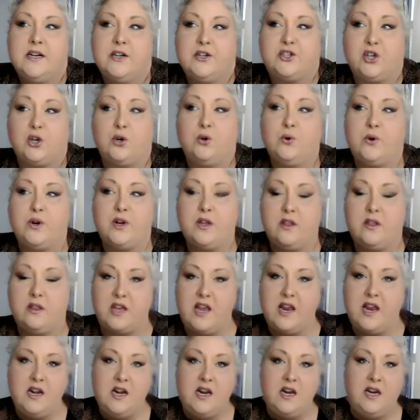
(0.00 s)
So
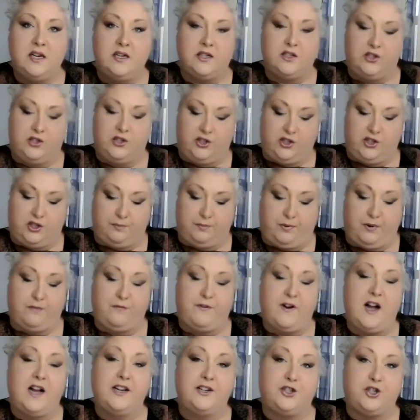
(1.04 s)
they need to
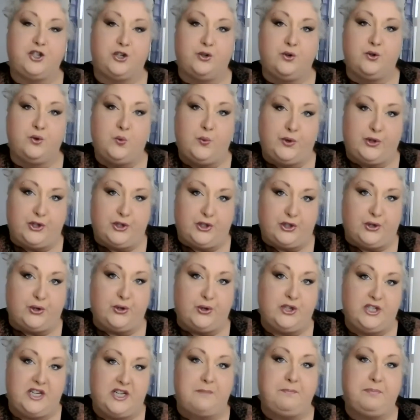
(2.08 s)
provide you with a
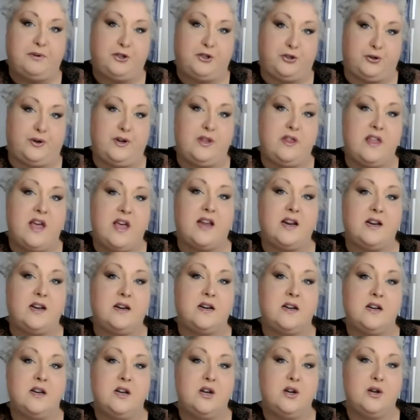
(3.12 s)
certain temperature in that
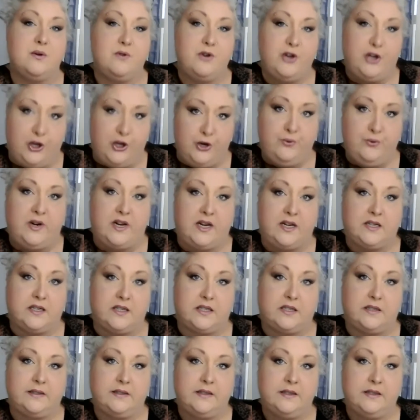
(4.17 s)
unit